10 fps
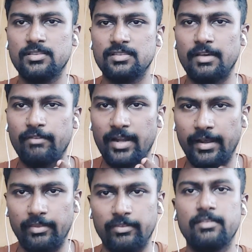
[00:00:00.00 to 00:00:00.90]
never
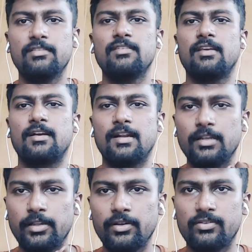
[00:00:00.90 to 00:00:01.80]
ends. This is a
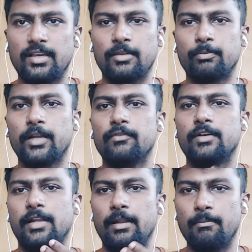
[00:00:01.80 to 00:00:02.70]
continuous aspect
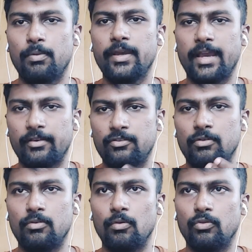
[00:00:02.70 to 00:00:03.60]
where an employee has to
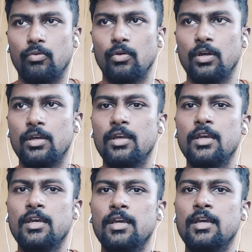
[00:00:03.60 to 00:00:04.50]
go
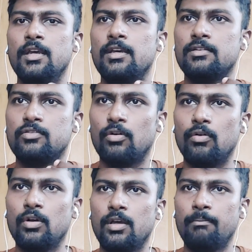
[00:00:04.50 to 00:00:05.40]
through. So
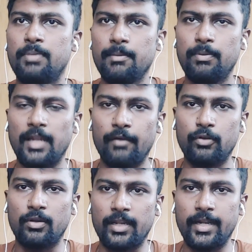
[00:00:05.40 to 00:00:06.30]
people have
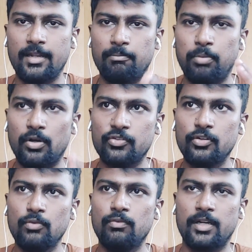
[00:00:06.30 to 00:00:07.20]
to create a
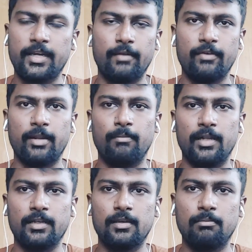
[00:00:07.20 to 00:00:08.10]
positive work environment.
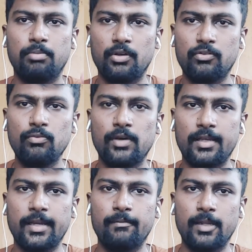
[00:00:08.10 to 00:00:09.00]
Positive work
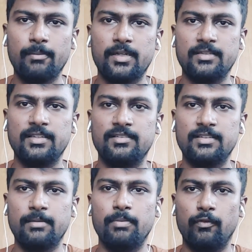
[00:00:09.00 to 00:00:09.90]
environment, as I
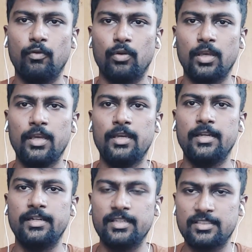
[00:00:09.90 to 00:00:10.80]
said before,
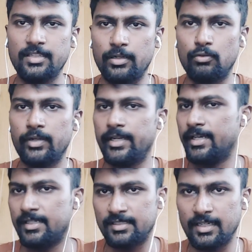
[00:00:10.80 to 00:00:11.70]
it doesn't include any
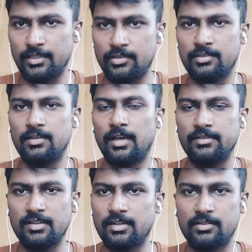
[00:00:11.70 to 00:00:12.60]

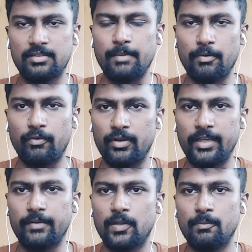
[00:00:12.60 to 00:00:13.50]
hazardous type of
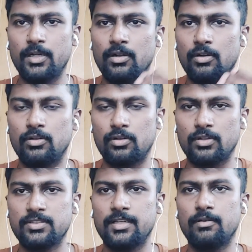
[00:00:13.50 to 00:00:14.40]
working environment.
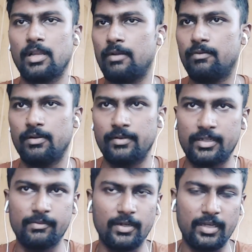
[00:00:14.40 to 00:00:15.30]
toxic
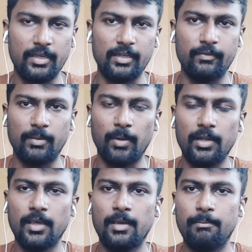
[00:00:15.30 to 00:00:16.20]
working environment,
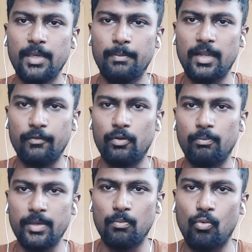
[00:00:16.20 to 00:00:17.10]
people have to
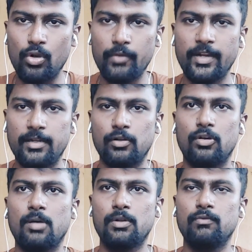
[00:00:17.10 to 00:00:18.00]
be motivated to
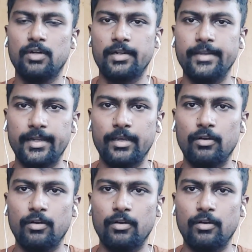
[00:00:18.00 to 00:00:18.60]
come to work daily.